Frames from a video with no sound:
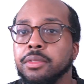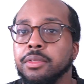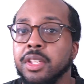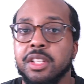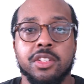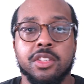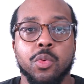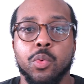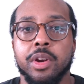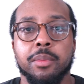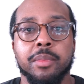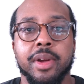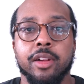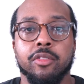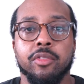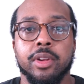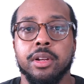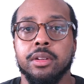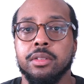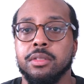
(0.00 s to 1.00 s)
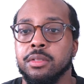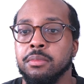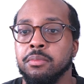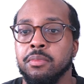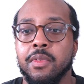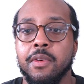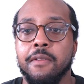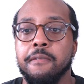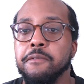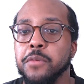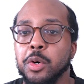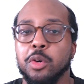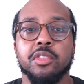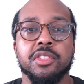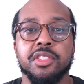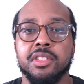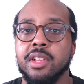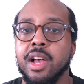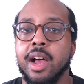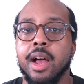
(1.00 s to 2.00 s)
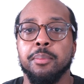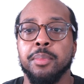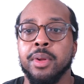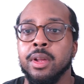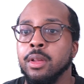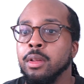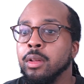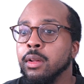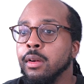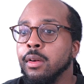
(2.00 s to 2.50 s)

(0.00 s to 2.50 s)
These are one of my grails. Full stop.